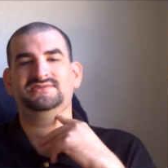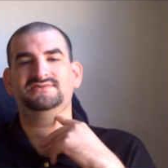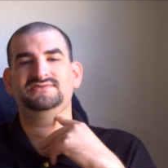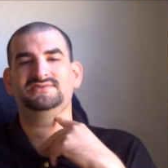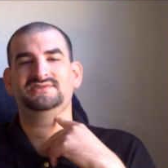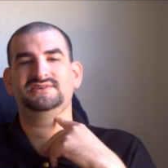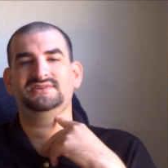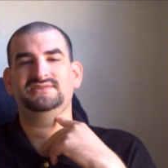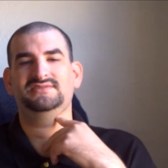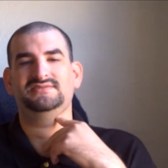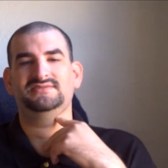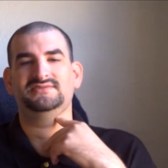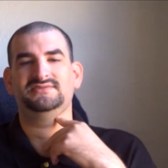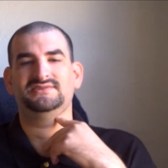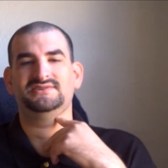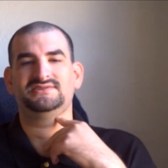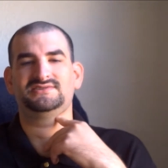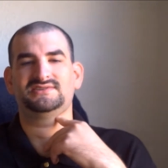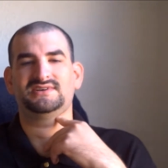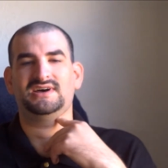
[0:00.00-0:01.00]
Tuesday through
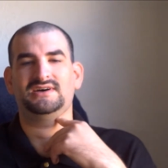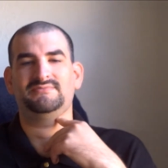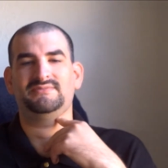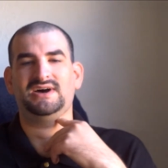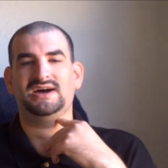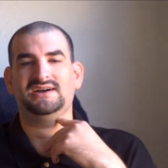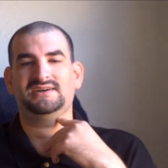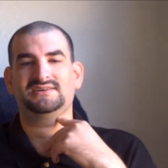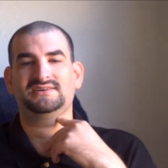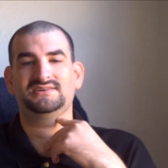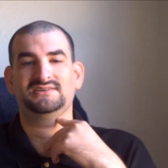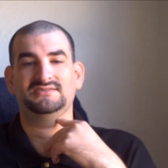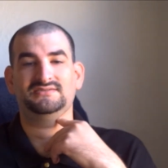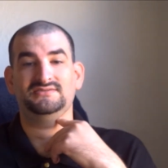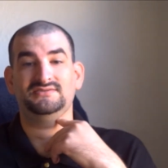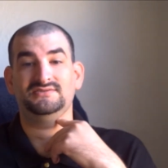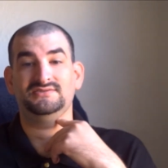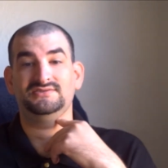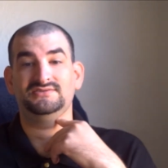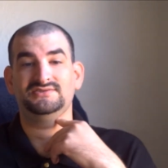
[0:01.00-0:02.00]
its Amaq
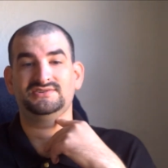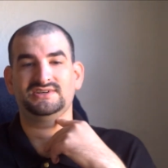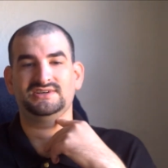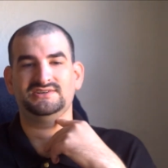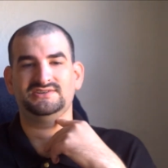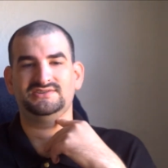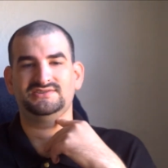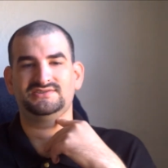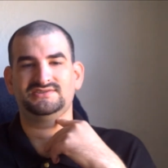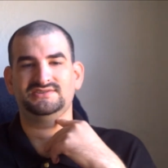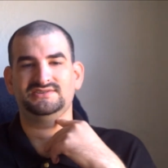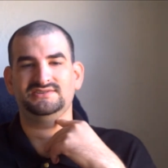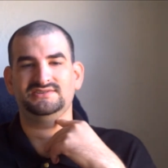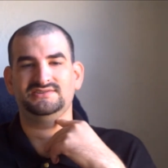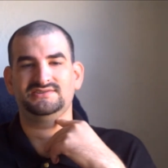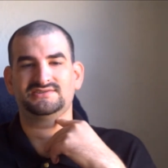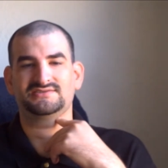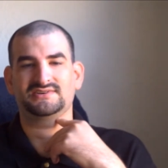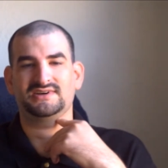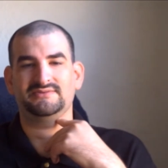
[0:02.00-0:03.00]
news agency
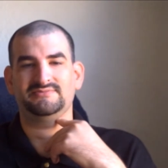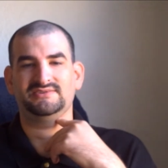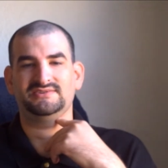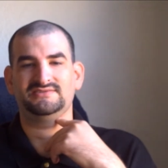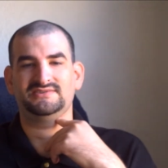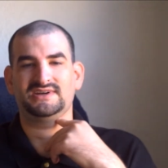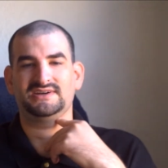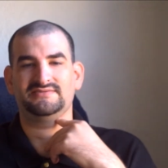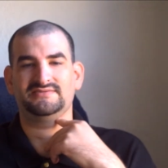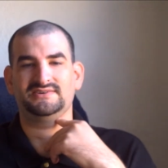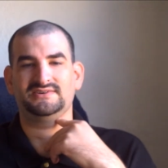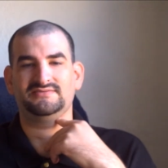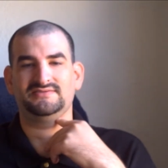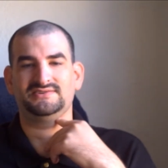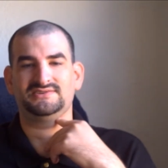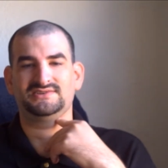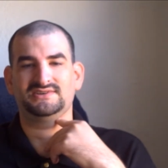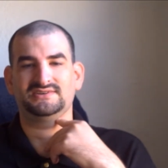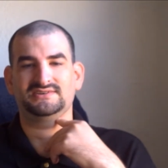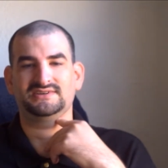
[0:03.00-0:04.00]
describing the driver of
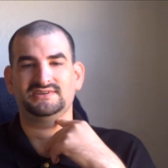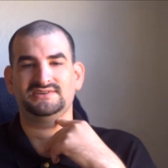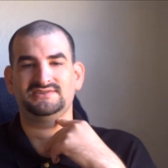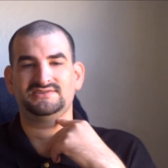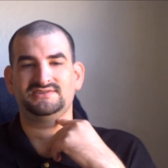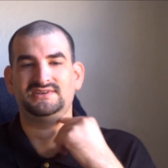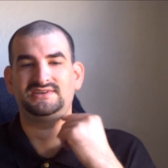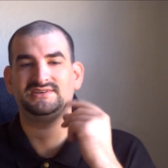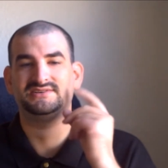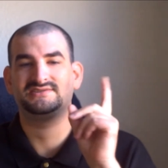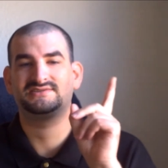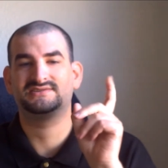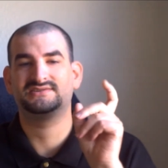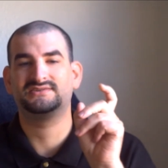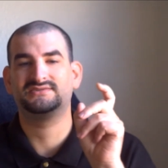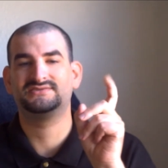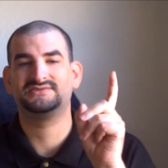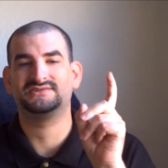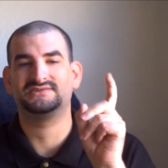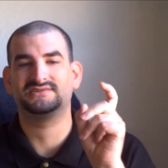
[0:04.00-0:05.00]
the truck as a
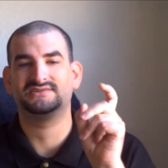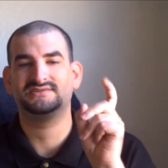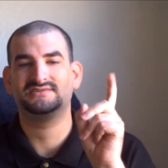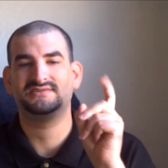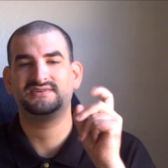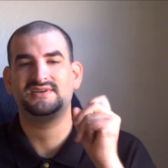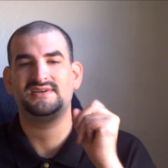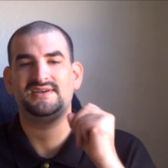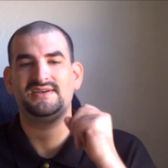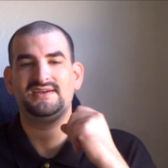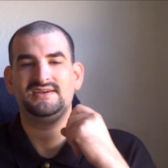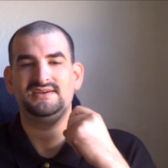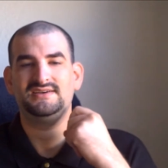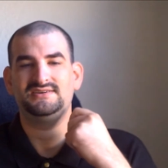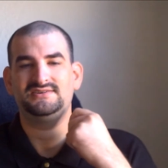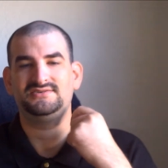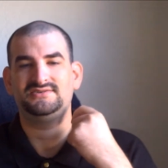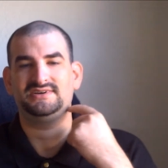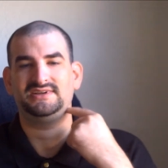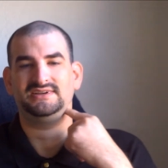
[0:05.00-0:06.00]
soldier
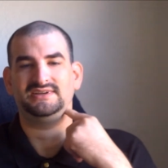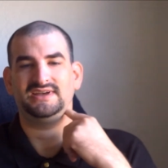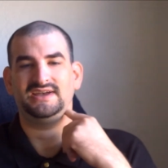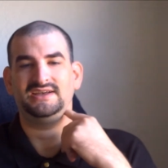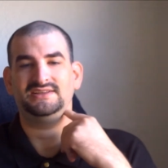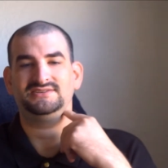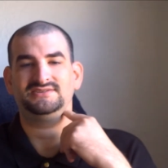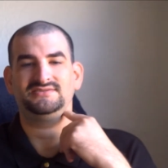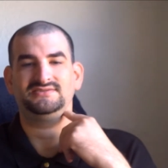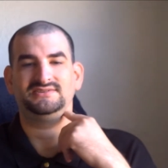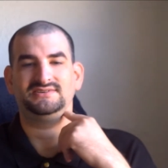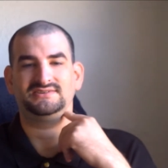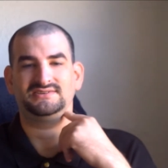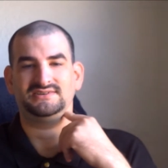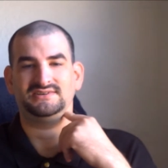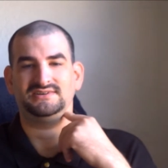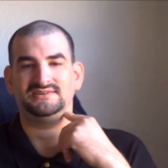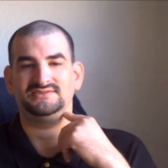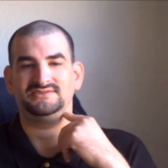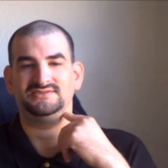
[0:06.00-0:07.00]
who had answered the
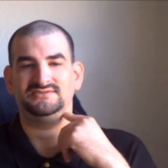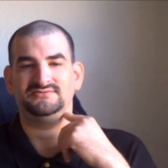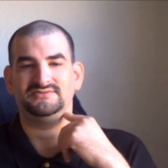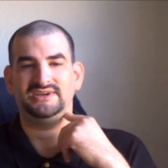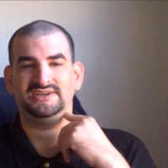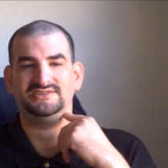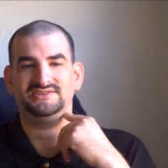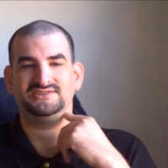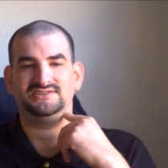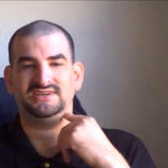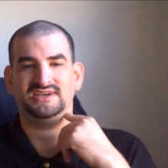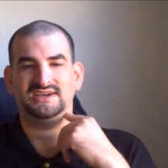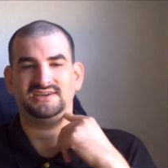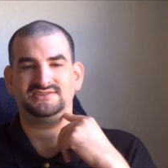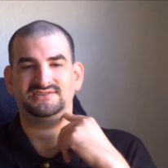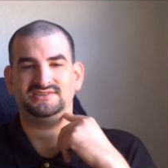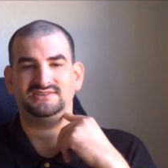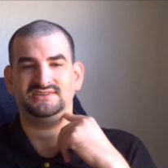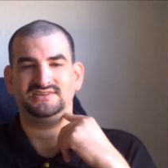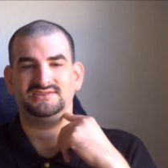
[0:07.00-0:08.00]
call to wage
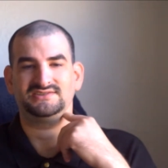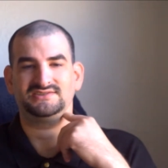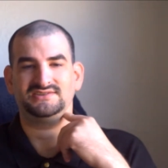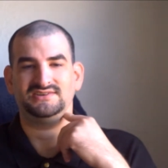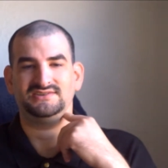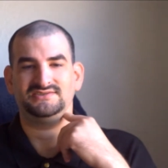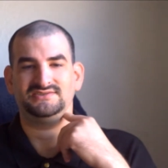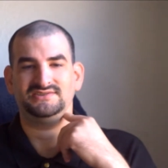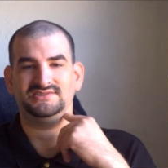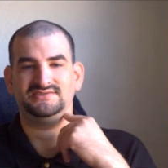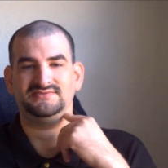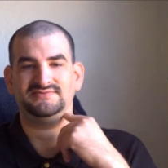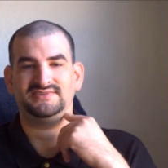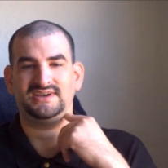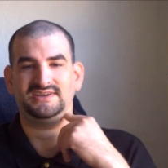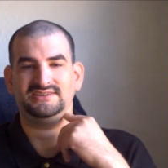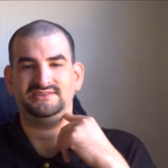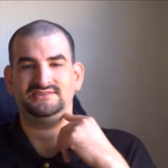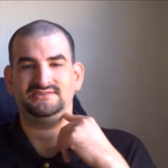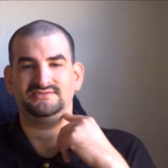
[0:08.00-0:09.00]
attacks against countries
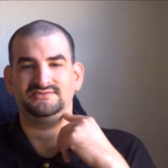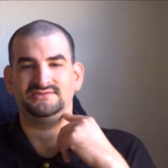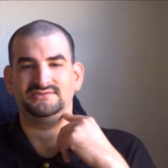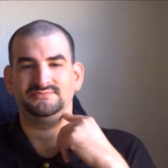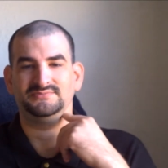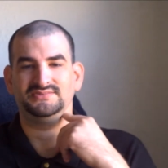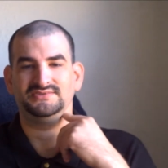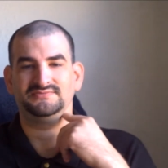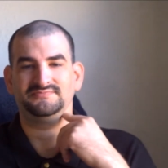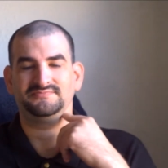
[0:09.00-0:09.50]
fighting the group,